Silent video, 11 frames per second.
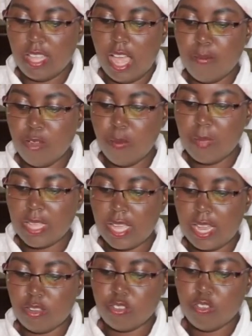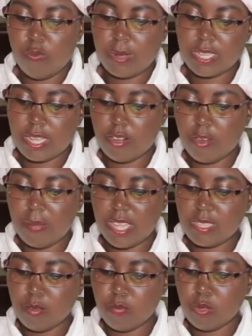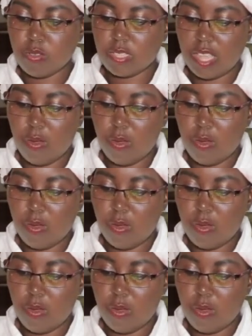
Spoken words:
I'm not making a lot of buttercream icing because